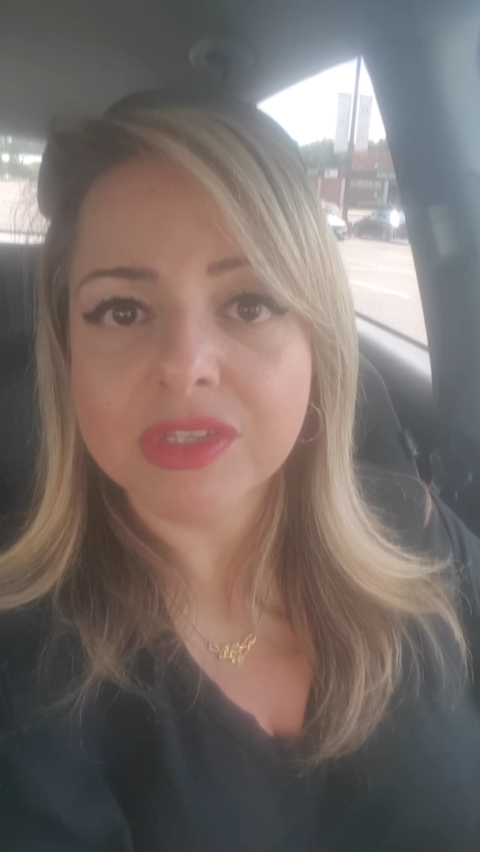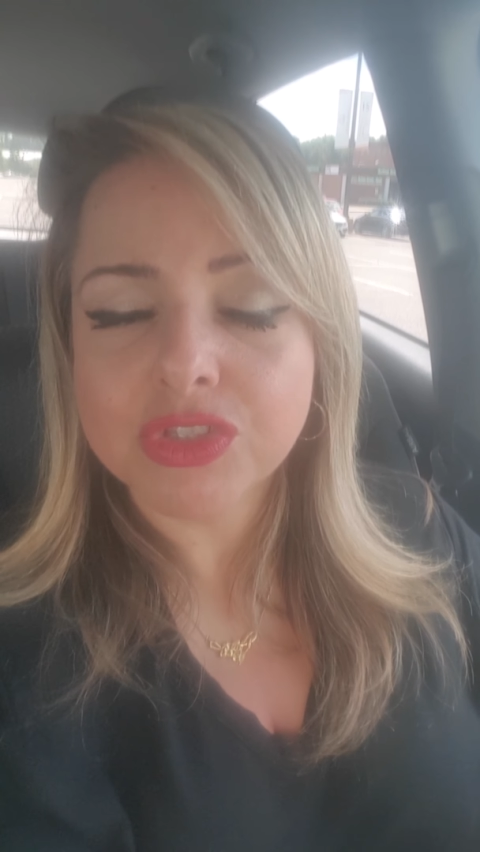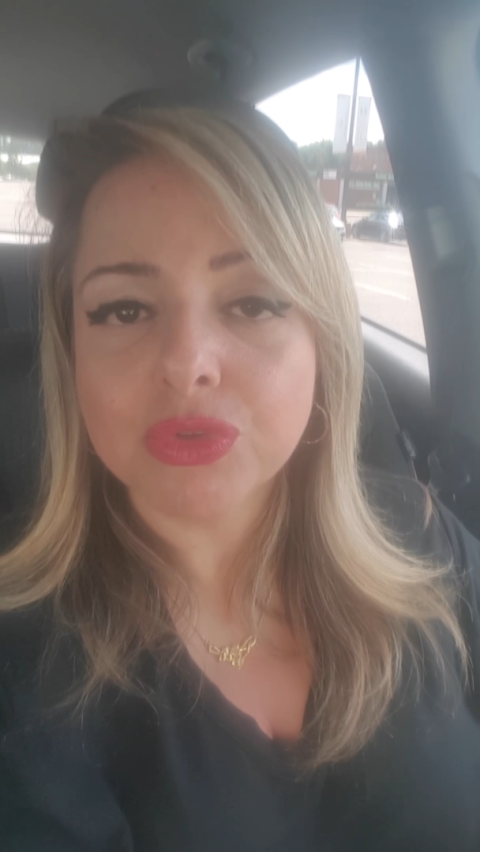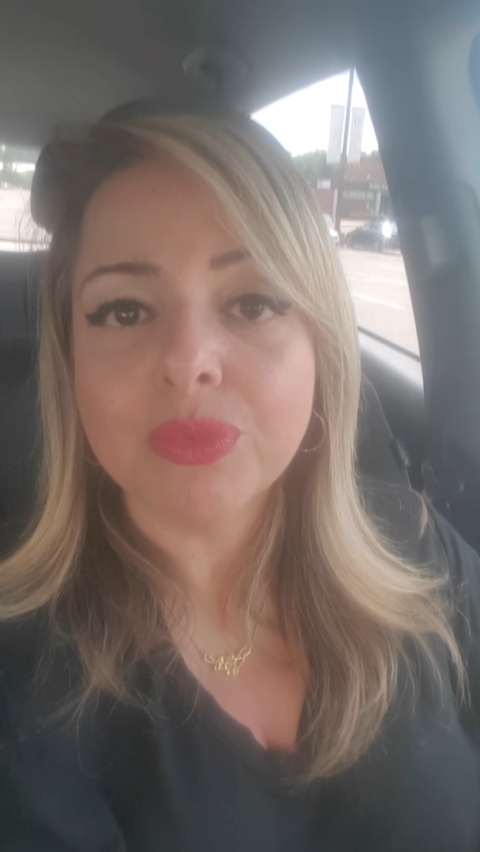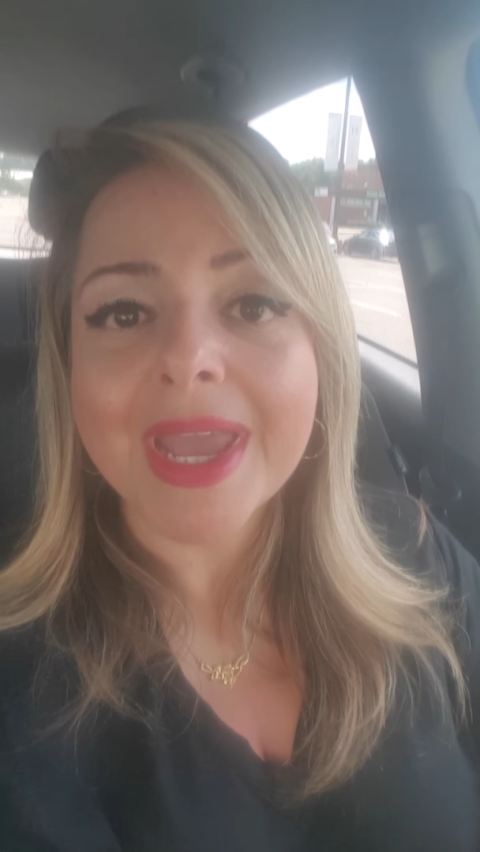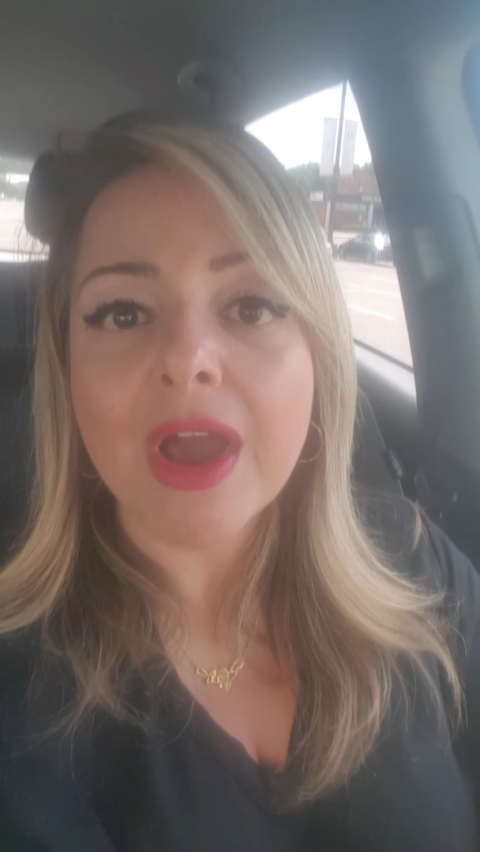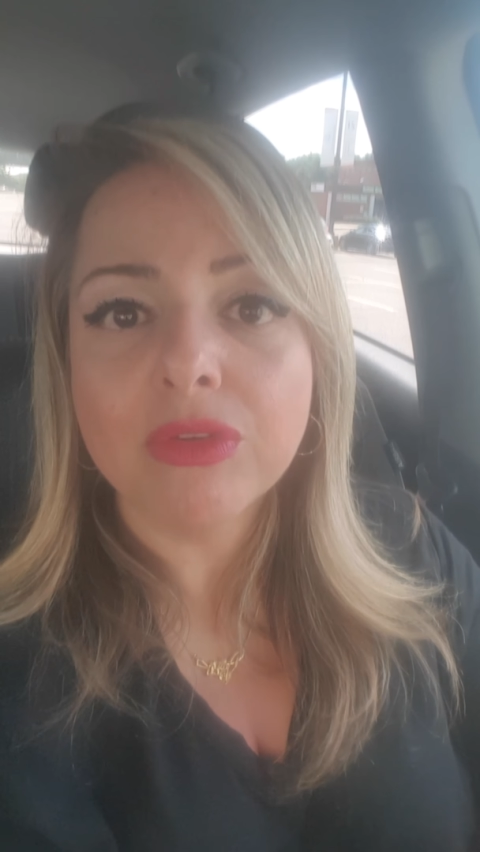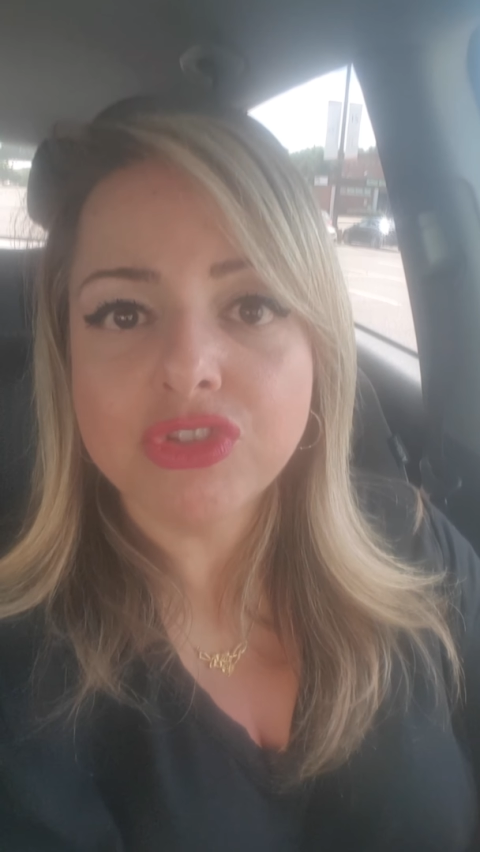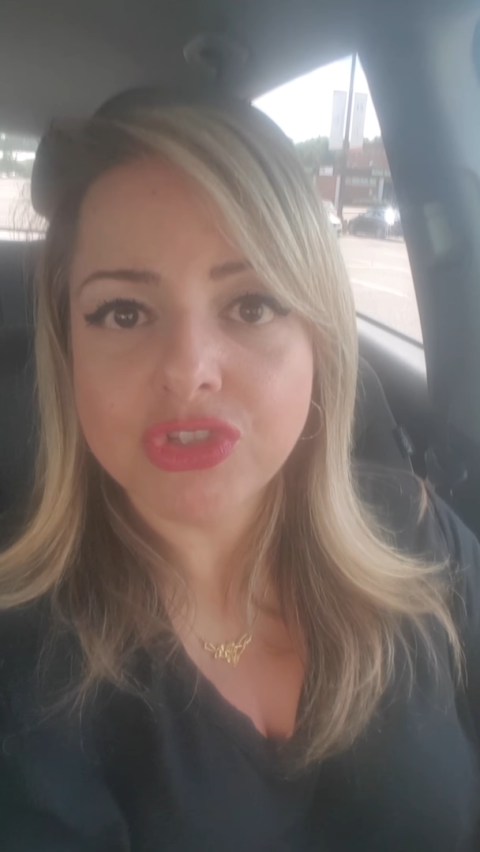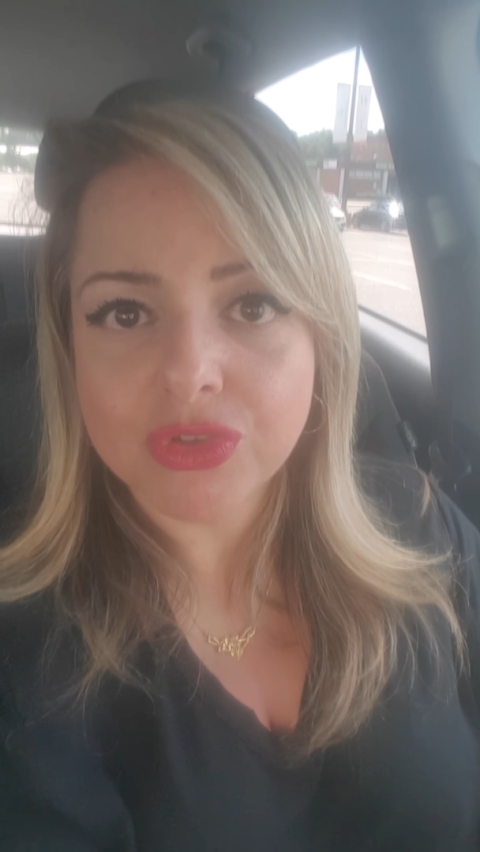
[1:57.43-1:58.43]

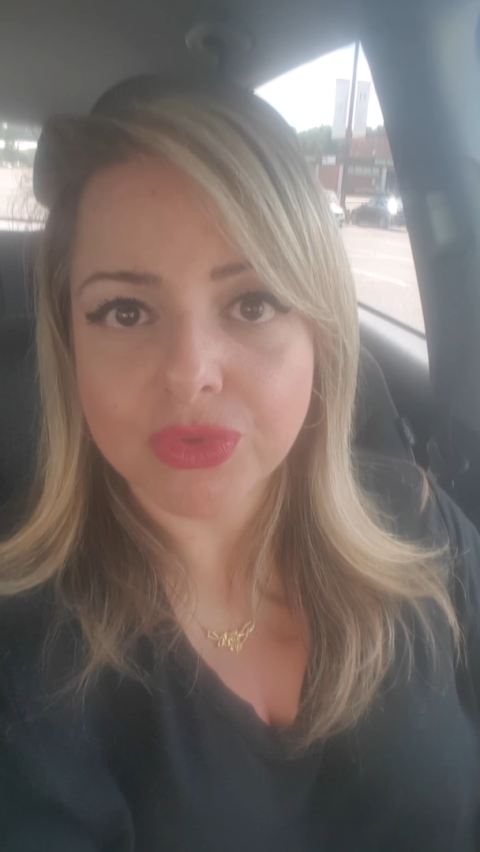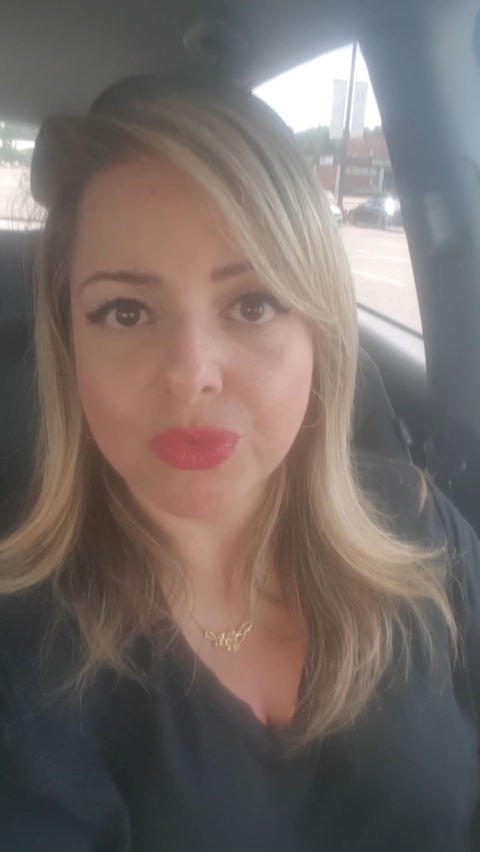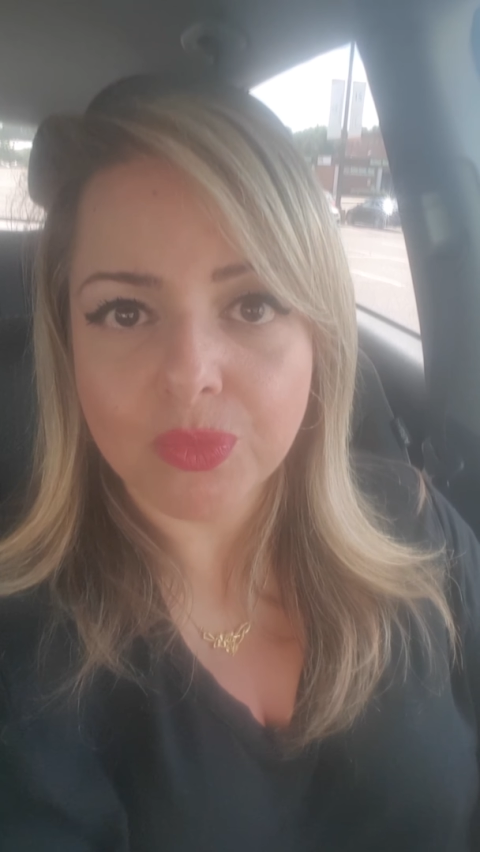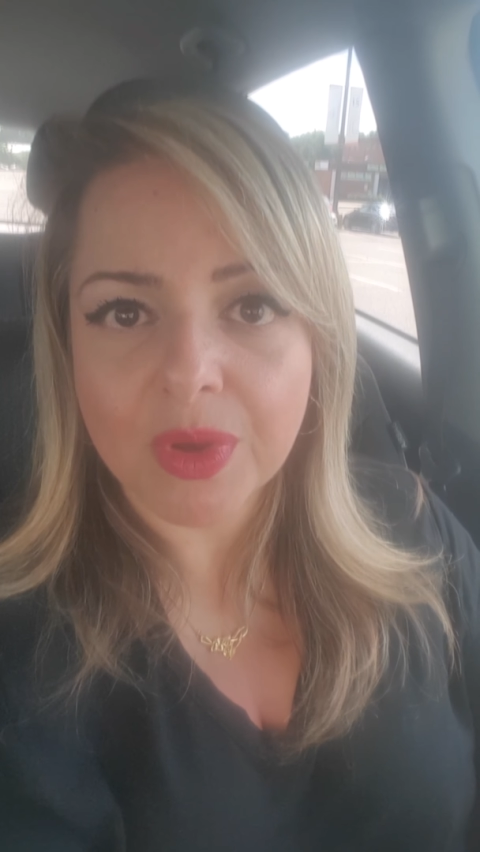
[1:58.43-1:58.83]
surround you